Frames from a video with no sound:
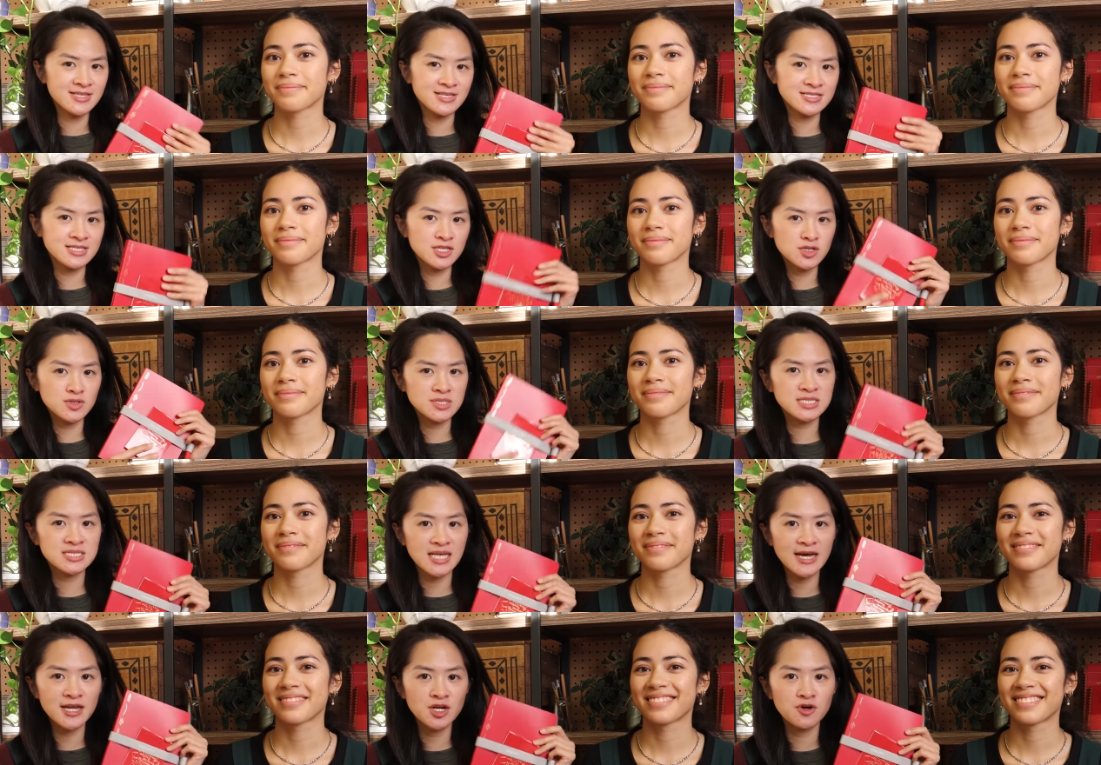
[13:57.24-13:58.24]
Speaker 1: this little
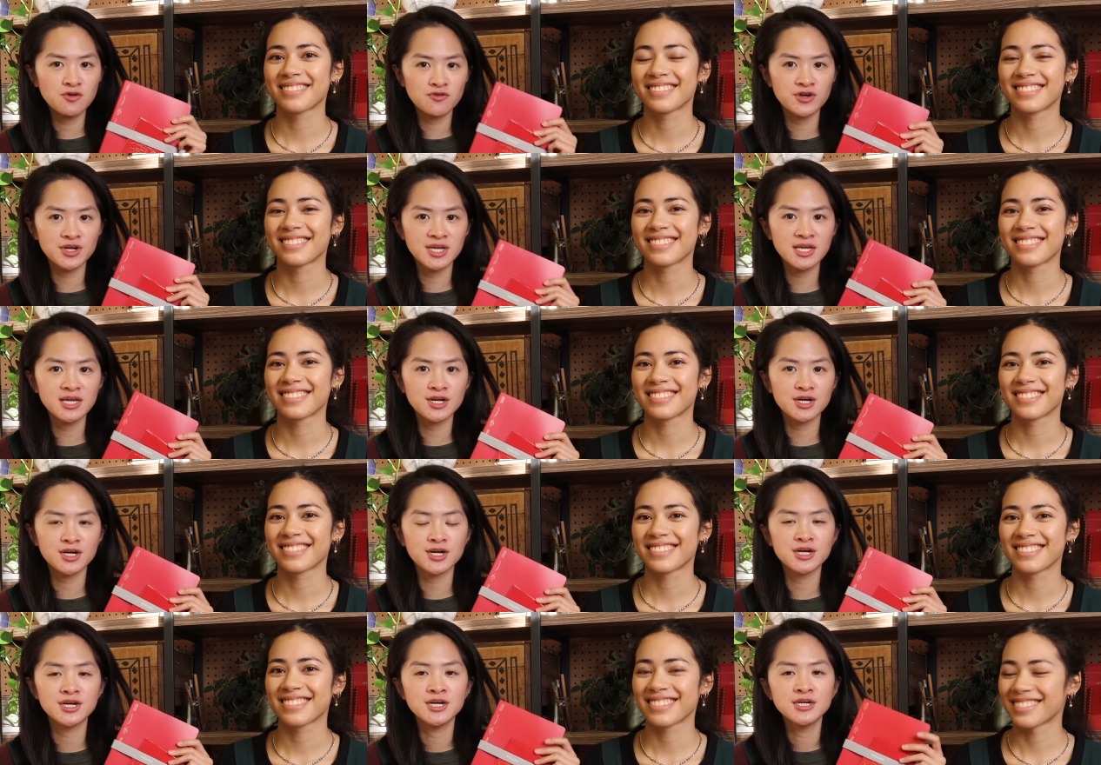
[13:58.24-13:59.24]
set over
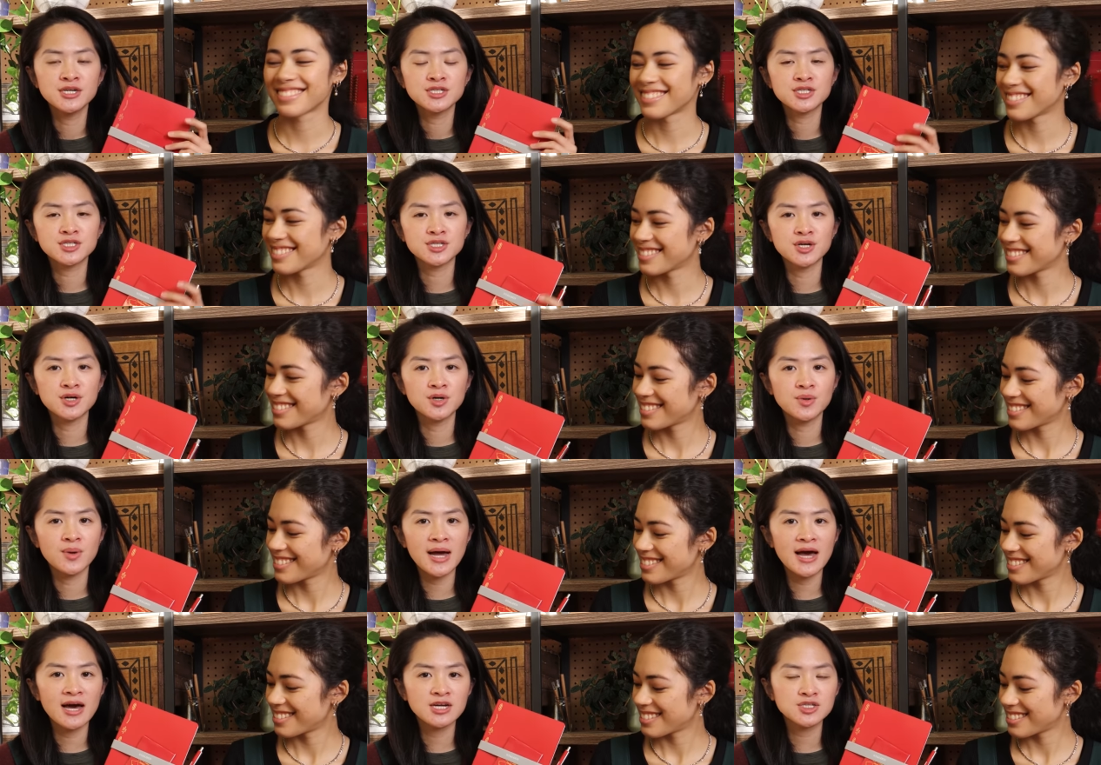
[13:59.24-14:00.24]
here. So
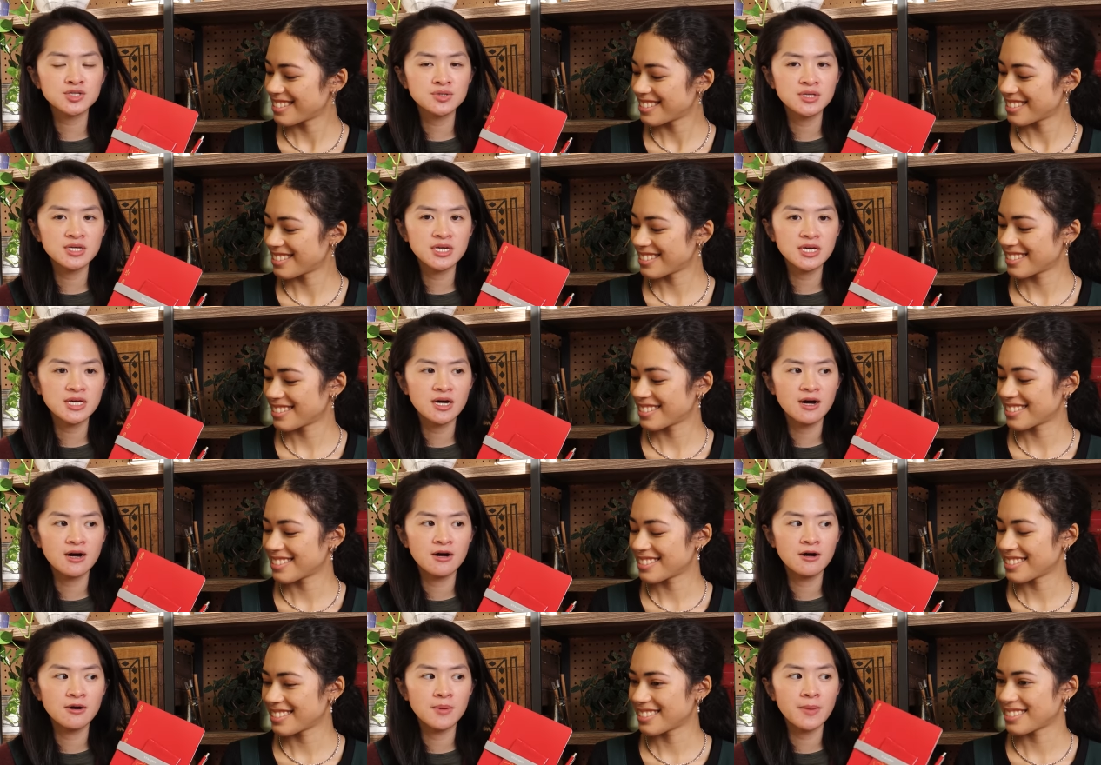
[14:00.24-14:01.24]
actually,
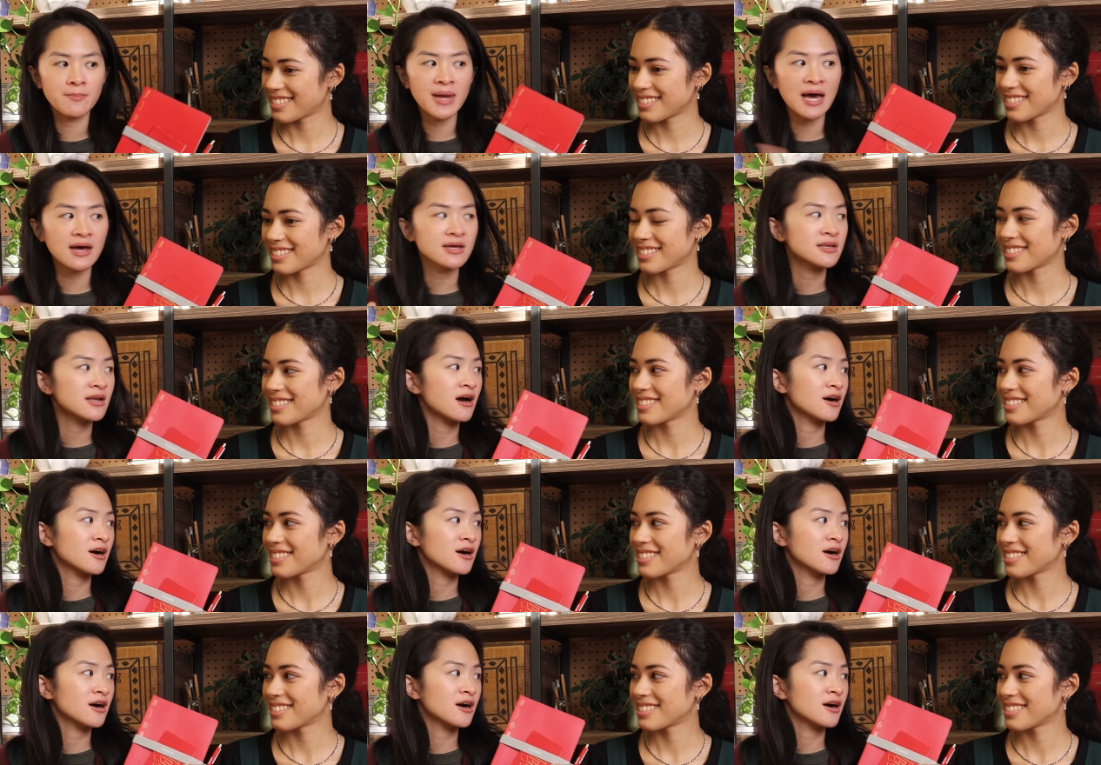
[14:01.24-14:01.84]
um, back in